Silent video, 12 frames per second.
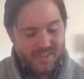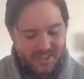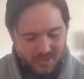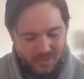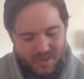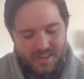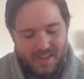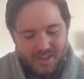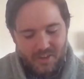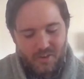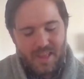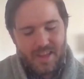know these are quite,
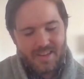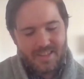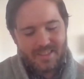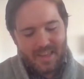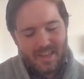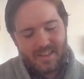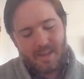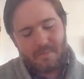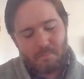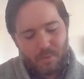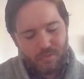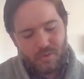that is,
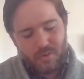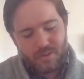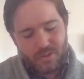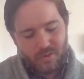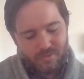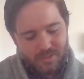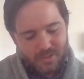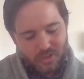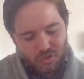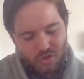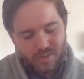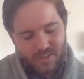I'm putting forward sort of the
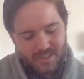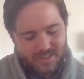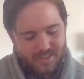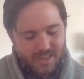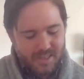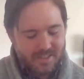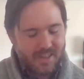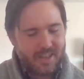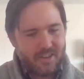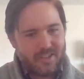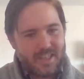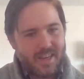strongest, as I
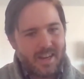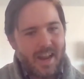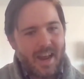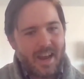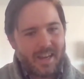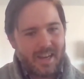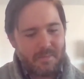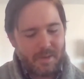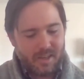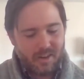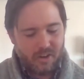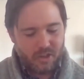understand it,
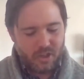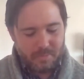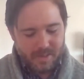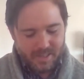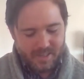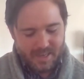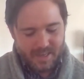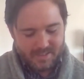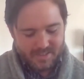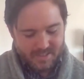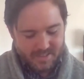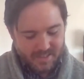academic argument
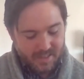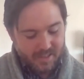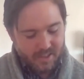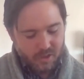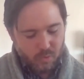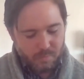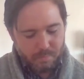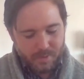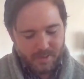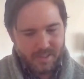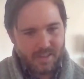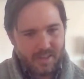against this. And the other would
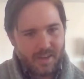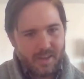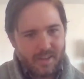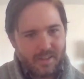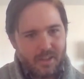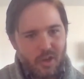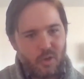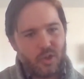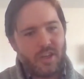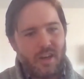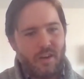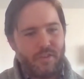be the
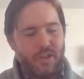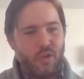notion of a...